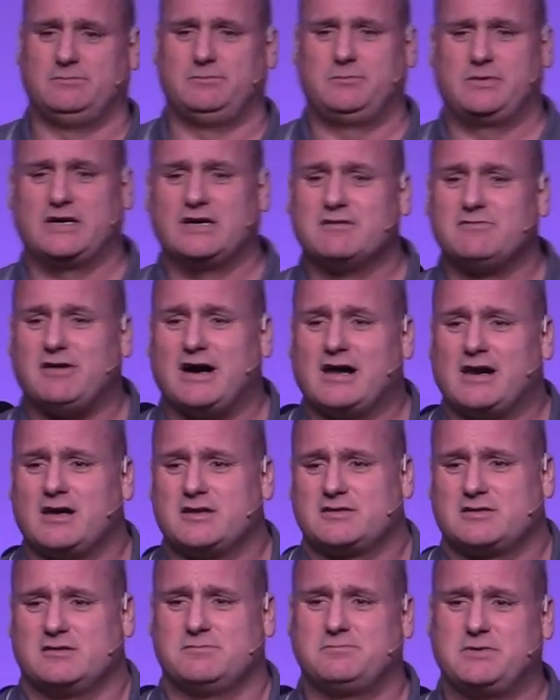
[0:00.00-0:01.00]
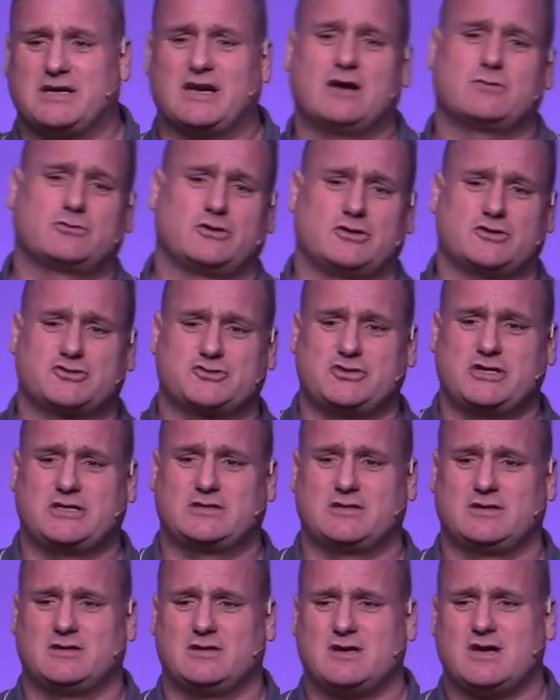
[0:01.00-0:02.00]
being violent and being out on the street.
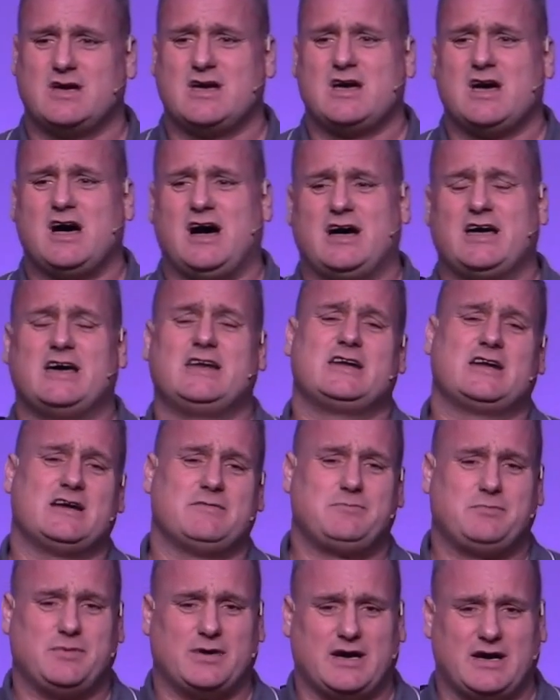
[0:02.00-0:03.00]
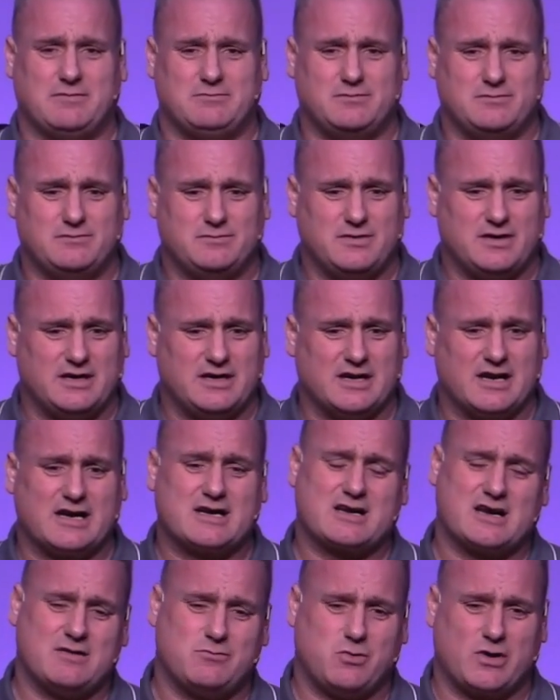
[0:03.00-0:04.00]
And I ended up in a
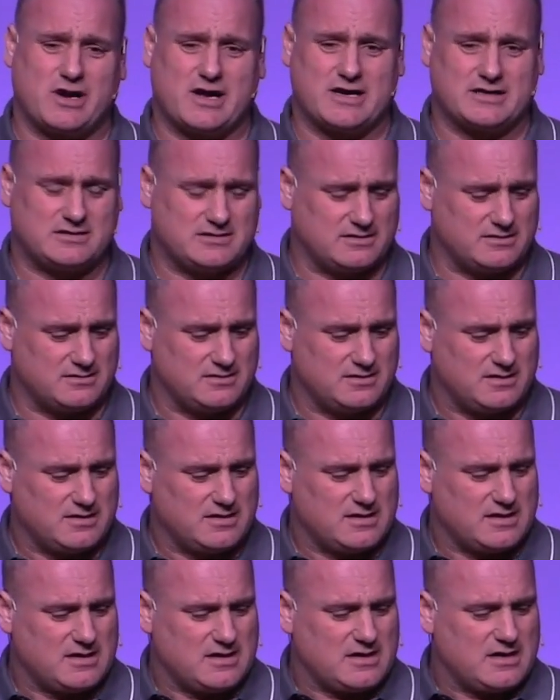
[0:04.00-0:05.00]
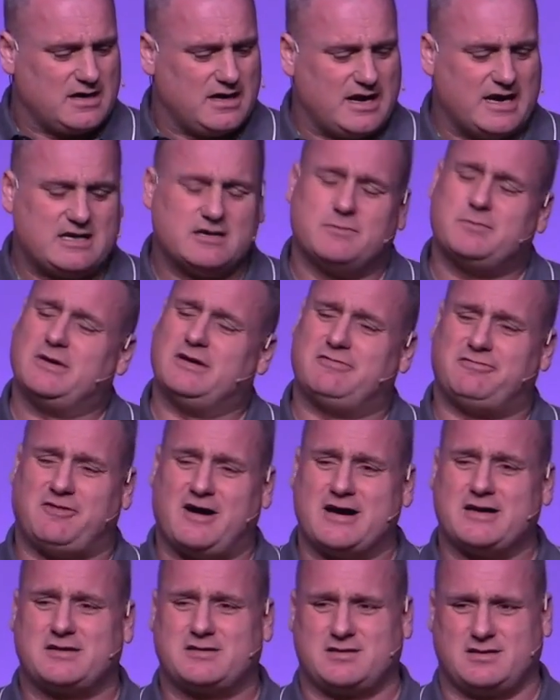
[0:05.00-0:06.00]
nightclub one night, and it ended up in a
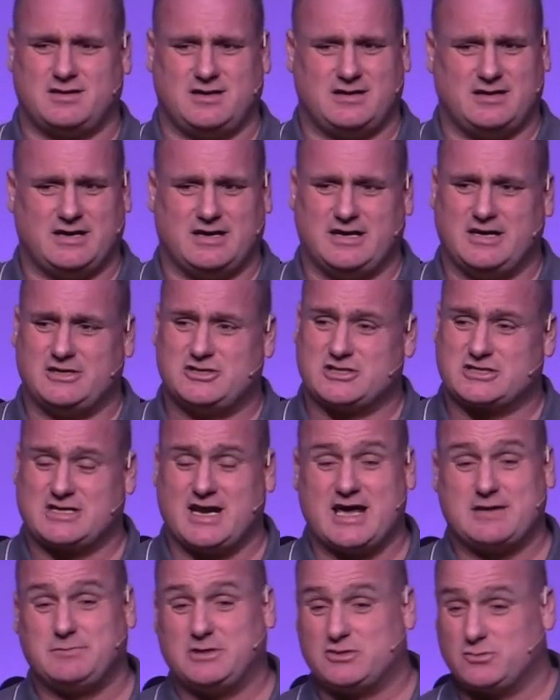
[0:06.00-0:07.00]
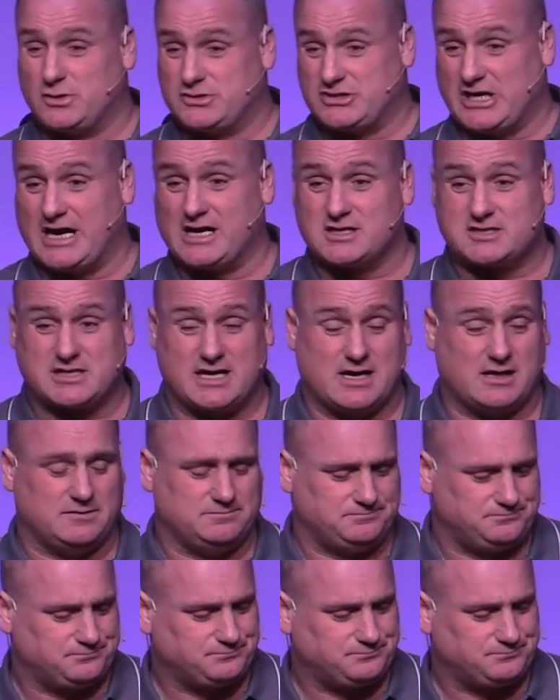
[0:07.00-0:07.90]
fight, and it just led me to a jail cell.